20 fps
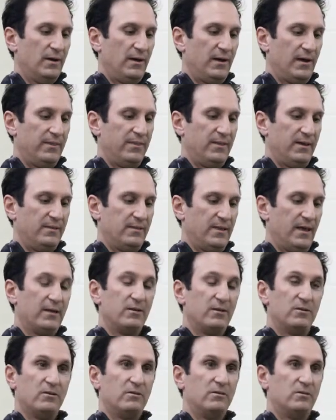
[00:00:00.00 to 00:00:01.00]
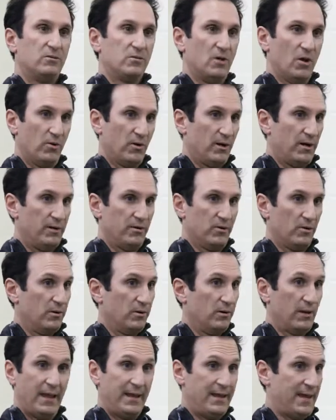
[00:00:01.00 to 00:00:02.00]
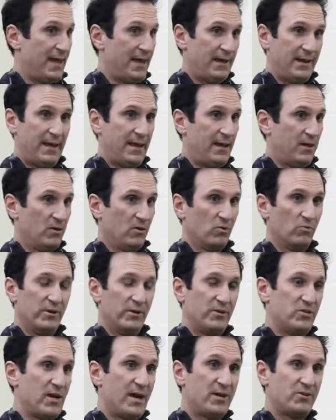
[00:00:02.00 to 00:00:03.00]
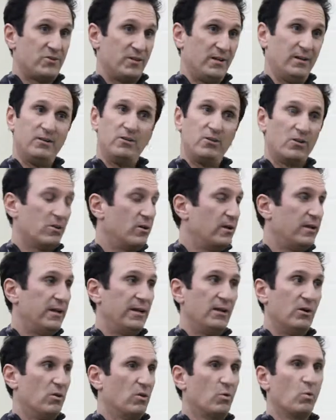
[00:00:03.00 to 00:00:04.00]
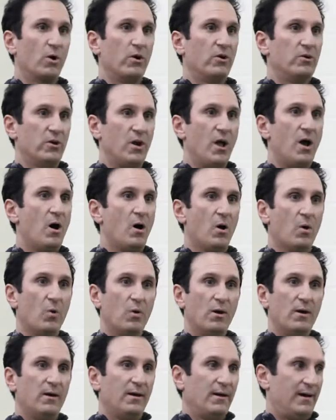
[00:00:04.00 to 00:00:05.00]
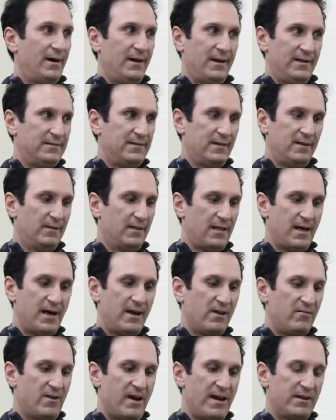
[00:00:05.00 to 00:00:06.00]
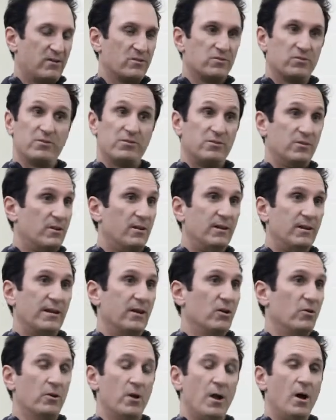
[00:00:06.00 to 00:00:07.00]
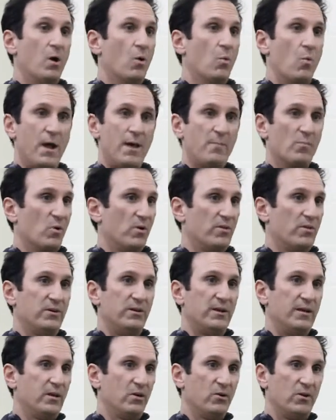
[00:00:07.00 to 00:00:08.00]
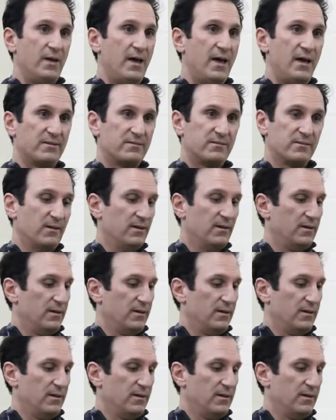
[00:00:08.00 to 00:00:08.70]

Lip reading: I think they can't handle rejection, and you're going to hear the word no. And I tell a lot of actors this: you're going to hear no way more than you hear yes.